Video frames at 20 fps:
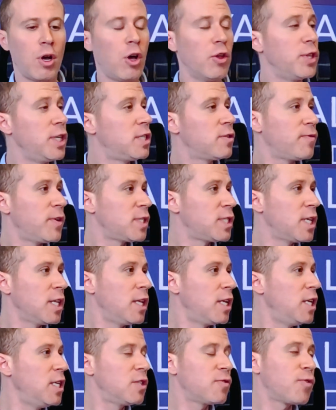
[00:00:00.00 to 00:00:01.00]
all these
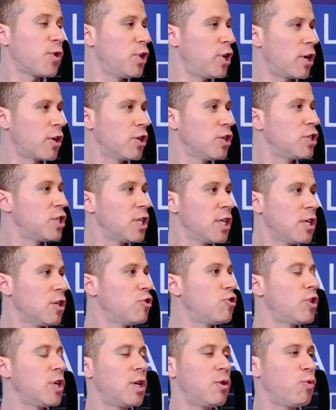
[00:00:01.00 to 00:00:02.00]
facilities for younger
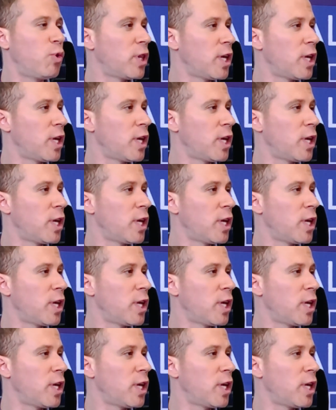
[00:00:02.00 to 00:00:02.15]
children